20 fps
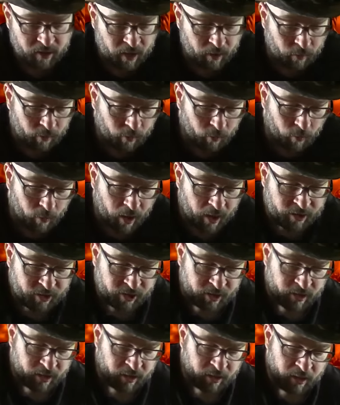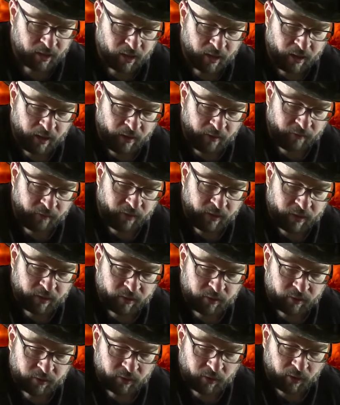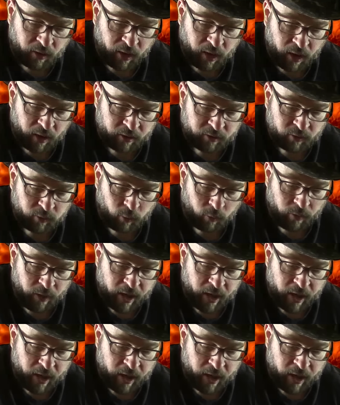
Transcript: They were watching, fingers crossed.